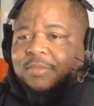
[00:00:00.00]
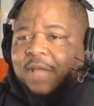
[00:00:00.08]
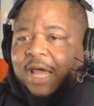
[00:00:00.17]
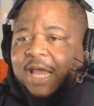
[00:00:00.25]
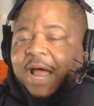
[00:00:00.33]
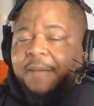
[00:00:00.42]

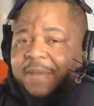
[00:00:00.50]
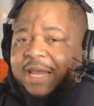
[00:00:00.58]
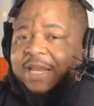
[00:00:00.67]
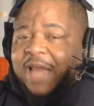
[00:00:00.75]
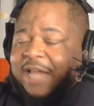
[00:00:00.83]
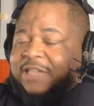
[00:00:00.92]
and I
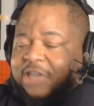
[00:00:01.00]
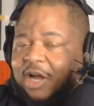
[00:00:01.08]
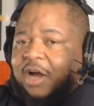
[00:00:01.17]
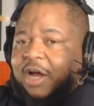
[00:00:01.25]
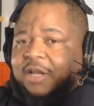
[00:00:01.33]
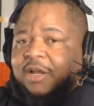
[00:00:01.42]
mean a
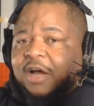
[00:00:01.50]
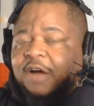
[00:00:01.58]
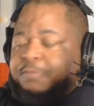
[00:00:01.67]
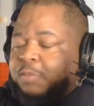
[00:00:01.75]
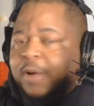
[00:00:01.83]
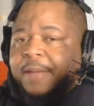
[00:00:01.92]
ton
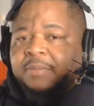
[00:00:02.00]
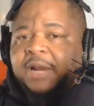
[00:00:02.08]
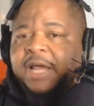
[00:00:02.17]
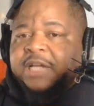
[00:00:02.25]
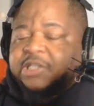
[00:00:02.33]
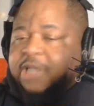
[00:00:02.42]
of point
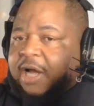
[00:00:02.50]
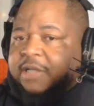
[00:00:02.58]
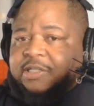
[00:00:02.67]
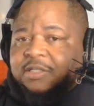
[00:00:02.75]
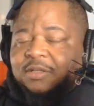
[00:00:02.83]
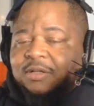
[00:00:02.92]
blank shots.